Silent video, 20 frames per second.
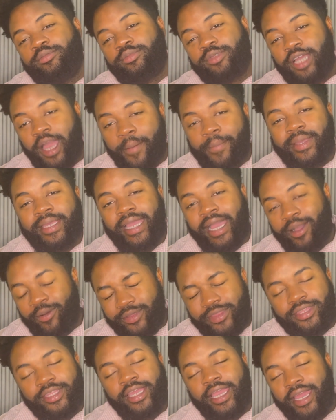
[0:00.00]
coming out
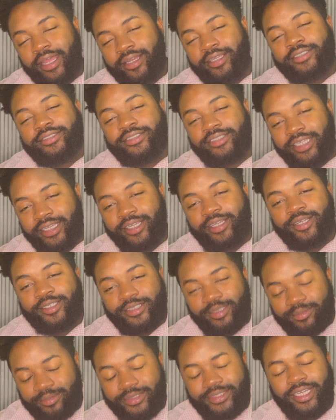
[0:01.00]
with any sneakers.
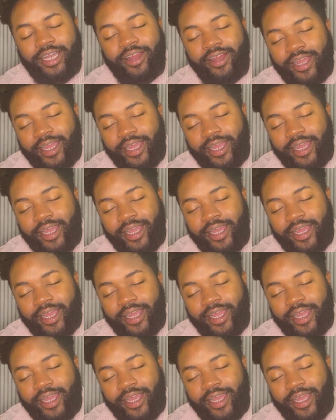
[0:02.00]
I'm sorry.